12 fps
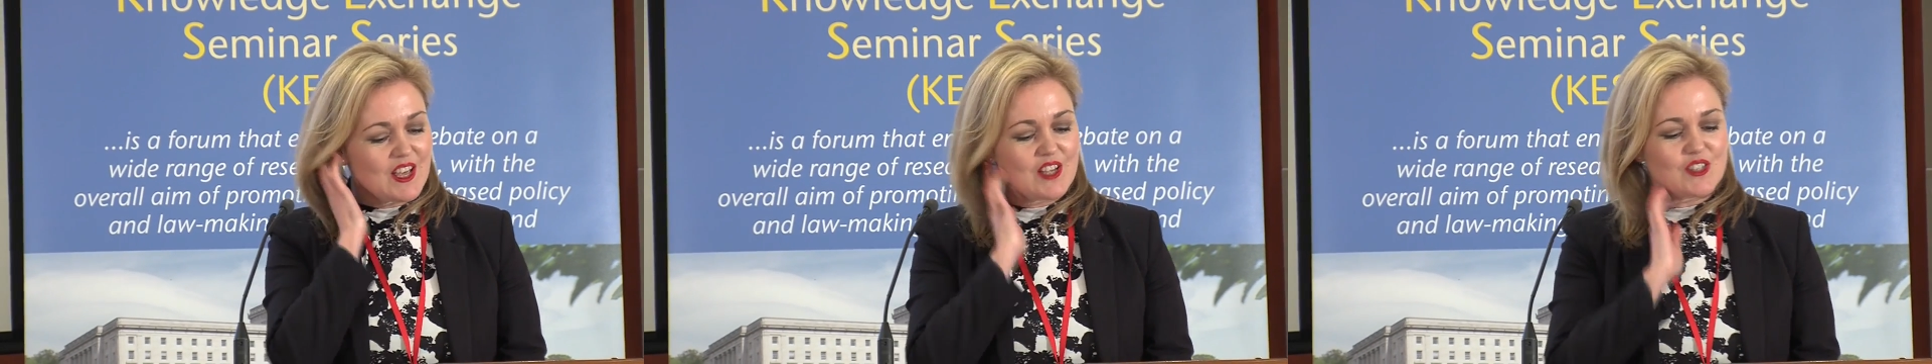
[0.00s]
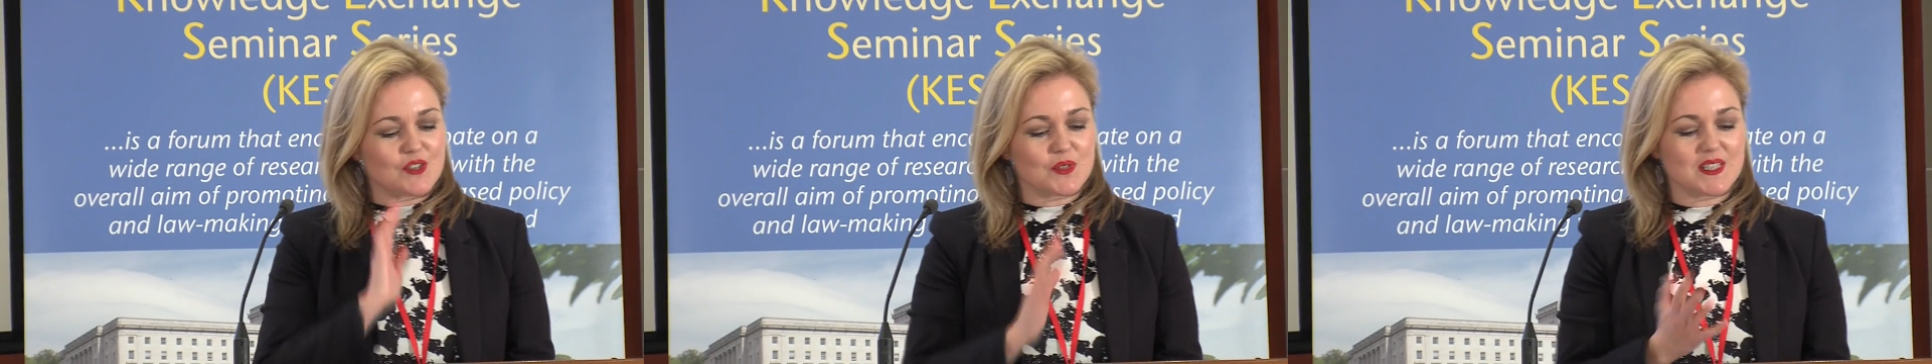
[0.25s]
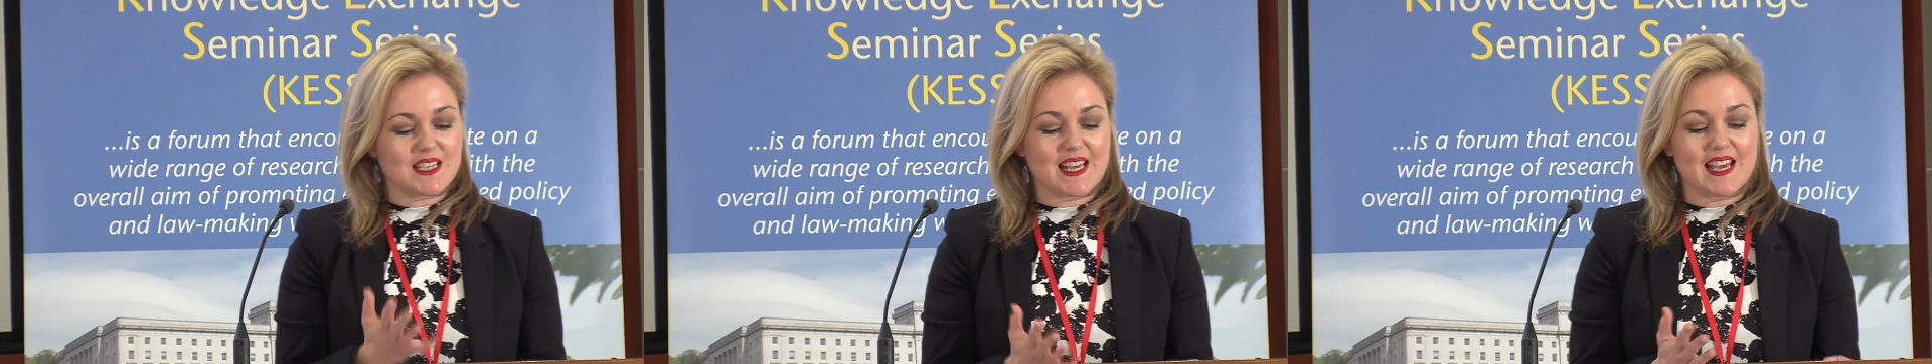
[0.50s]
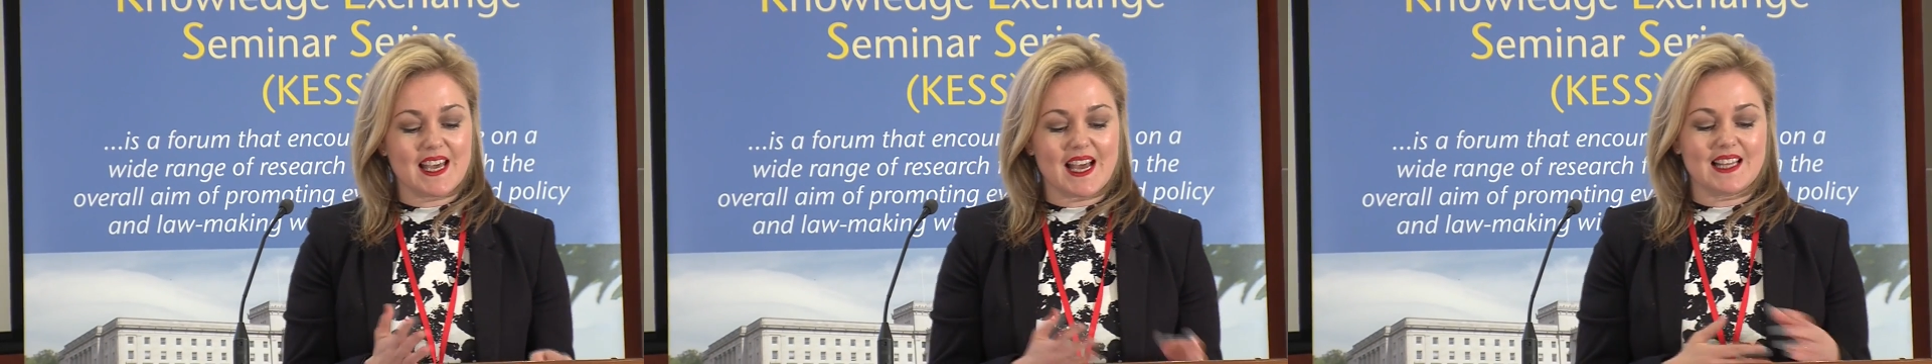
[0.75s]
So
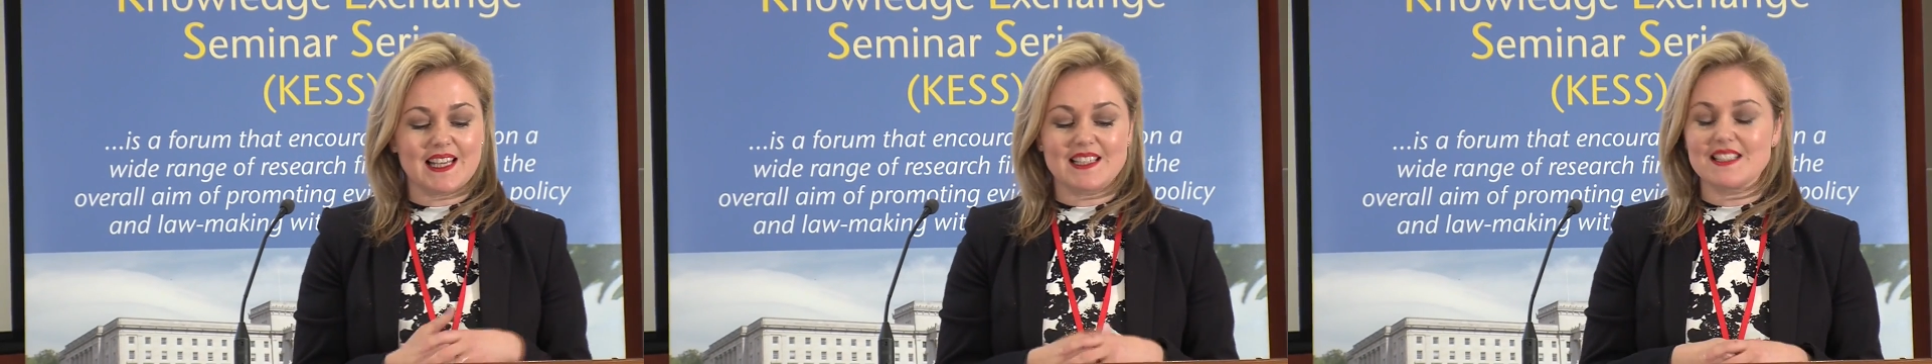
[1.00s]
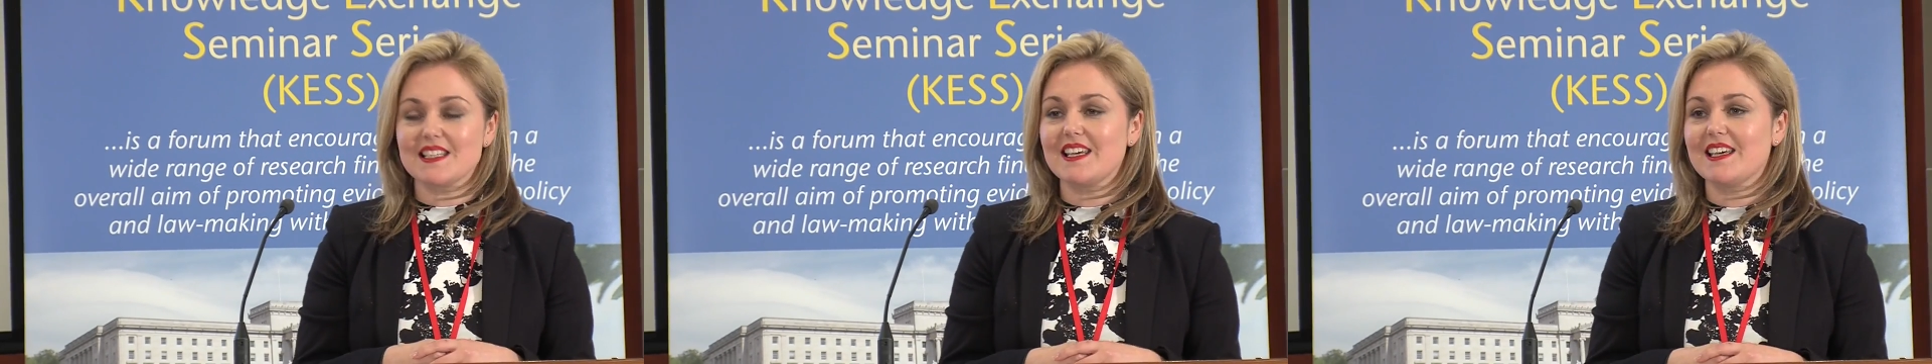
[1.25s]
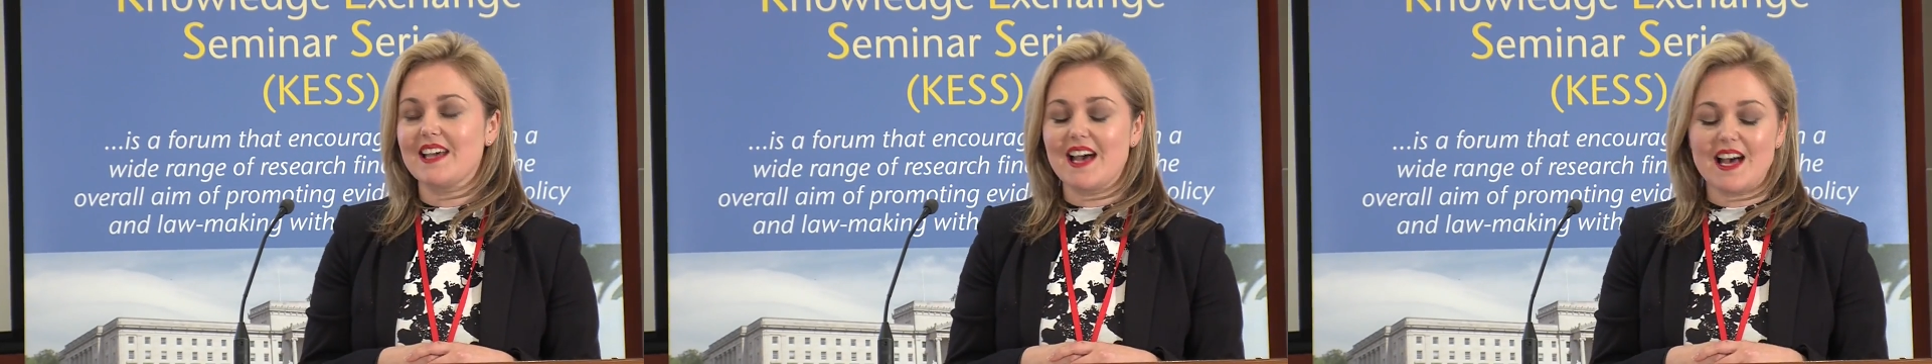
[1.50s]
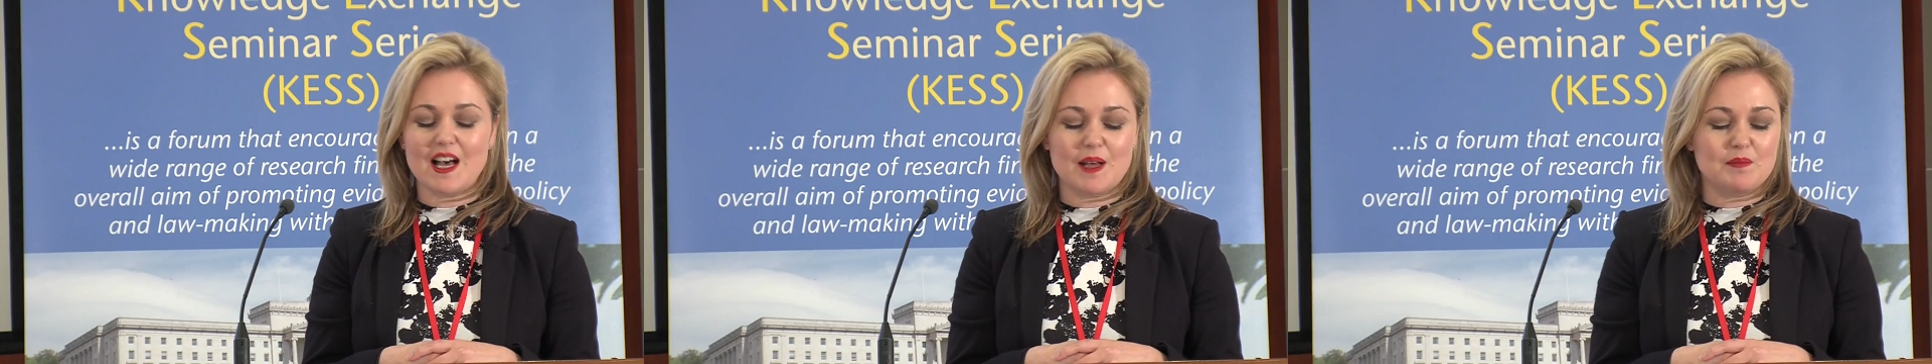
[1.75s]
today I'd like
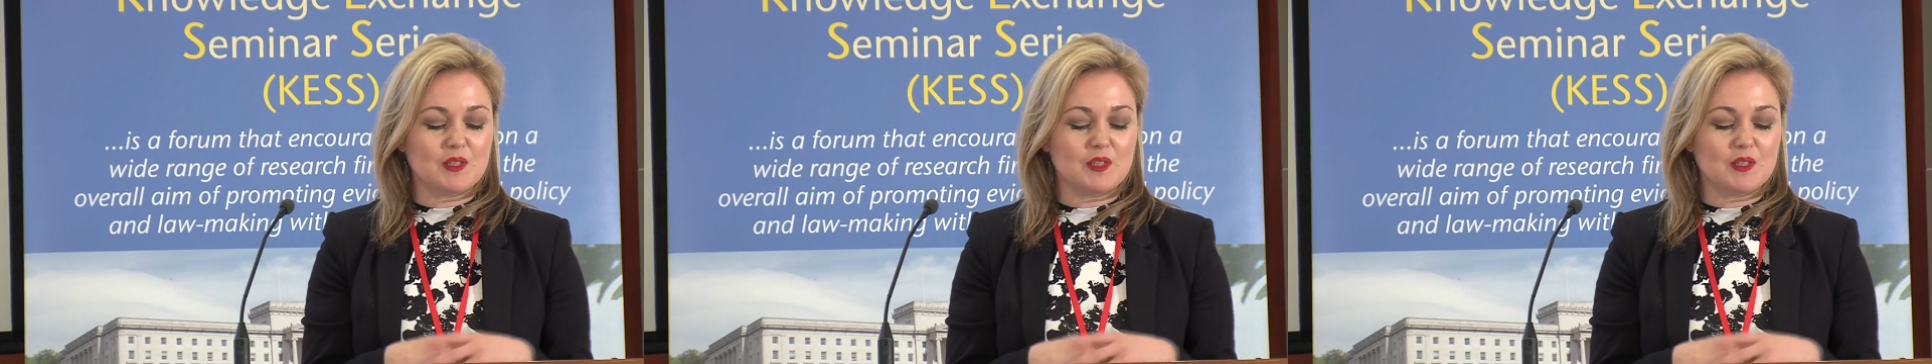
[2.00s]
to